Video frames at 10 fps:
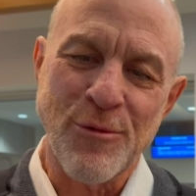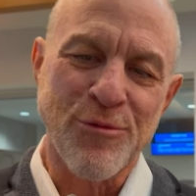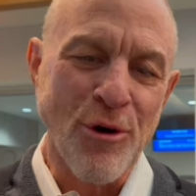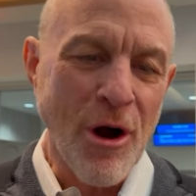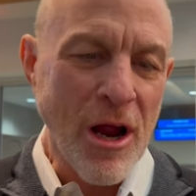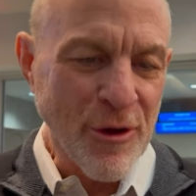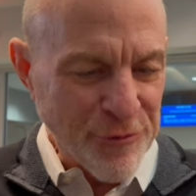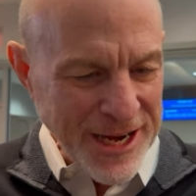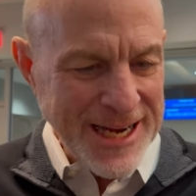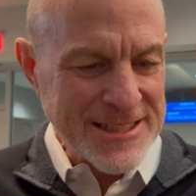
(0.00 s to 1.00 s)
for our, the
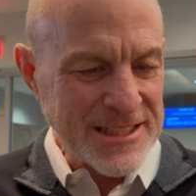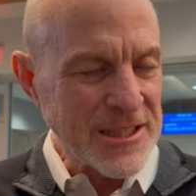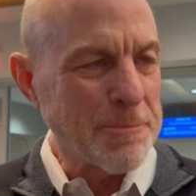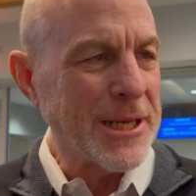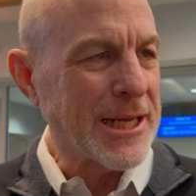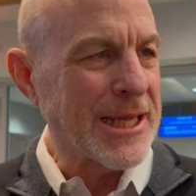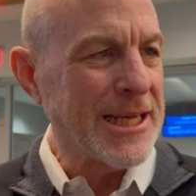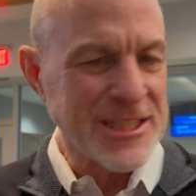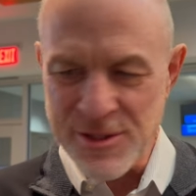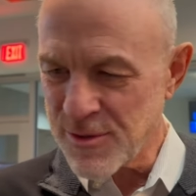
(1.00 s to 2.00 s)
fans in the Big
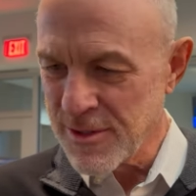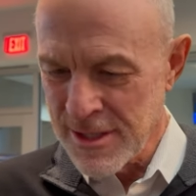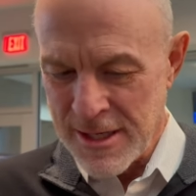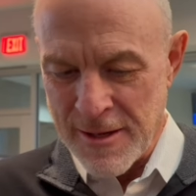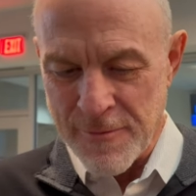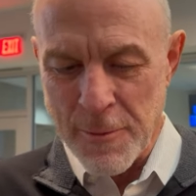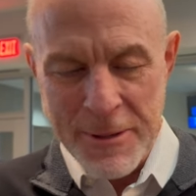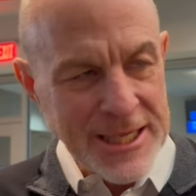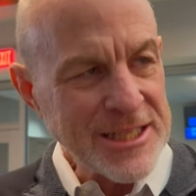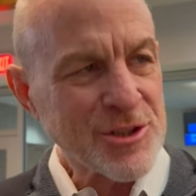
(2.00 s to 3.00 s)
East, the
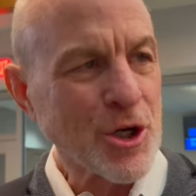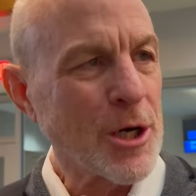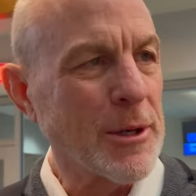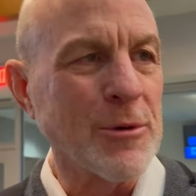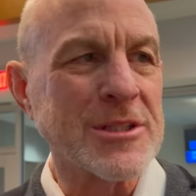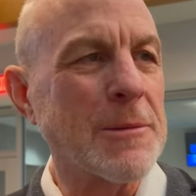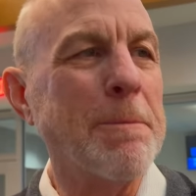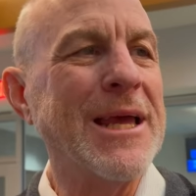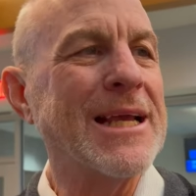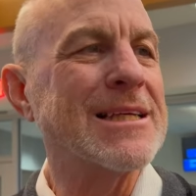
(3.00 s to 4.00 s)
Big East tournament was the
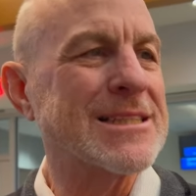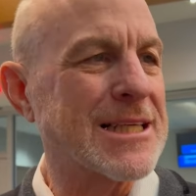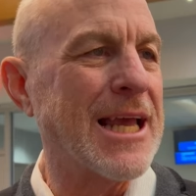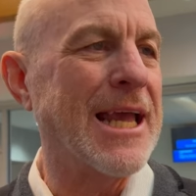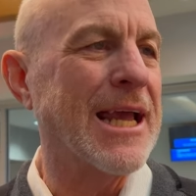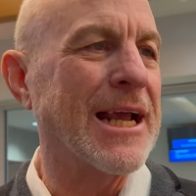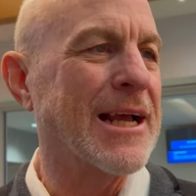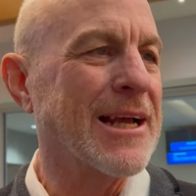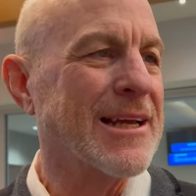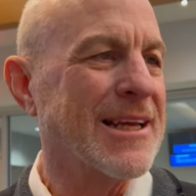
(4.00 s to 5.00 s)
biggest thing
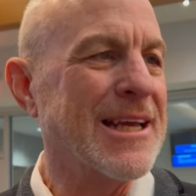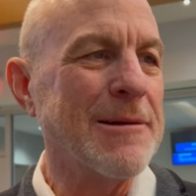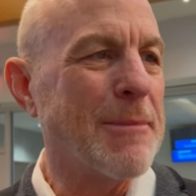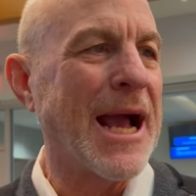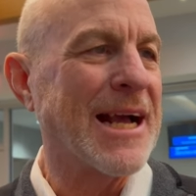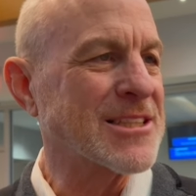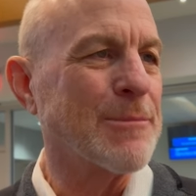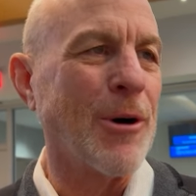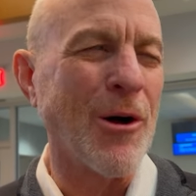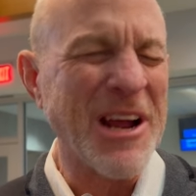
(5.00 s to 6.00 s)
in
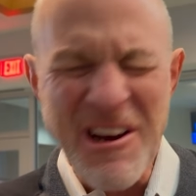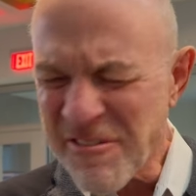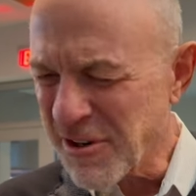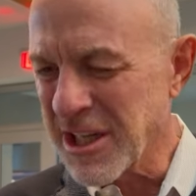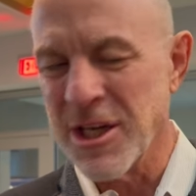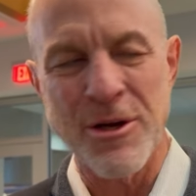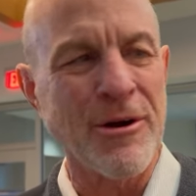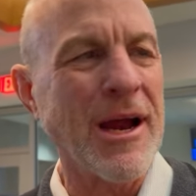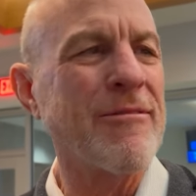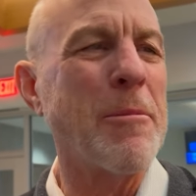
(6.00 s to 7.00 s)
basketball every year.
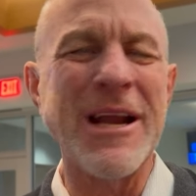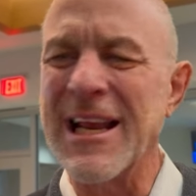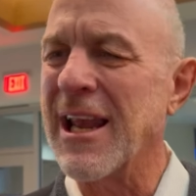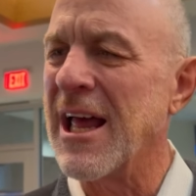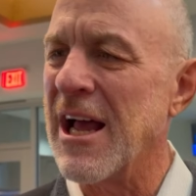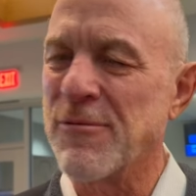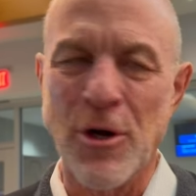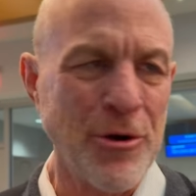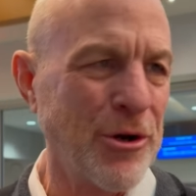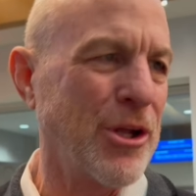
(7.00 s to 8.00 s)
Everybody loved
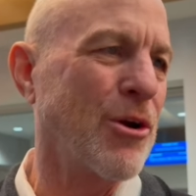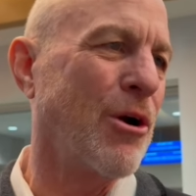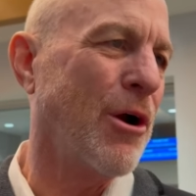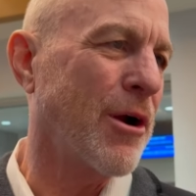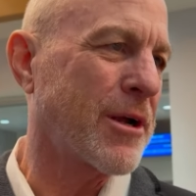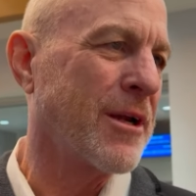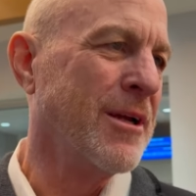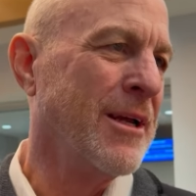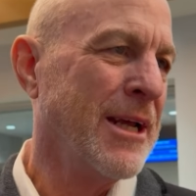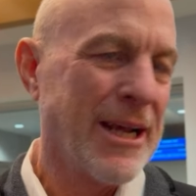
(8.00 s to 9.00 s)
going to New York.
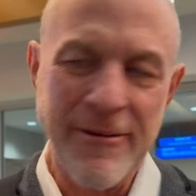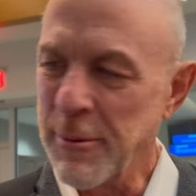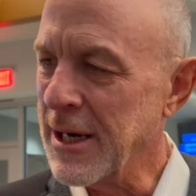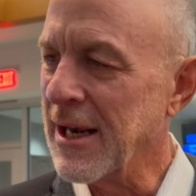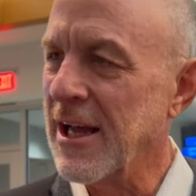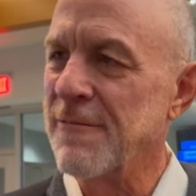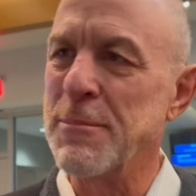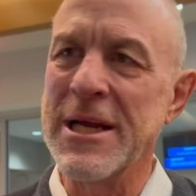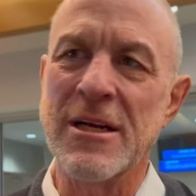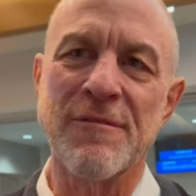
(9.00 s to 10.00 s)
Everybody loved
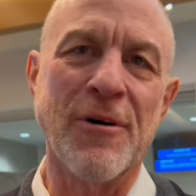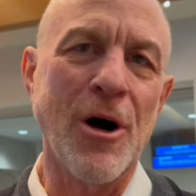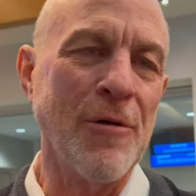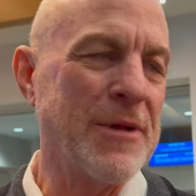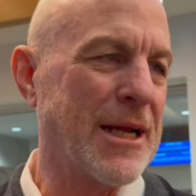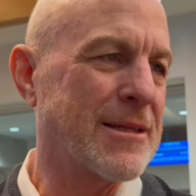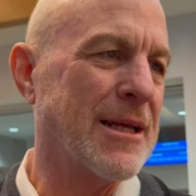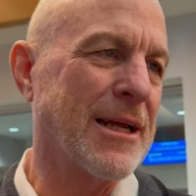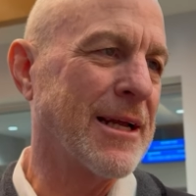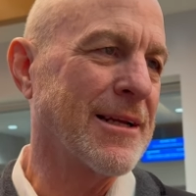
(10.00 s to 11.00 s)
being involved in that
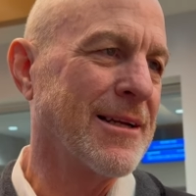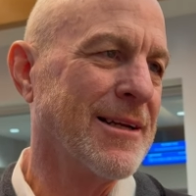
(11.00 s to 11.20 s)
thing.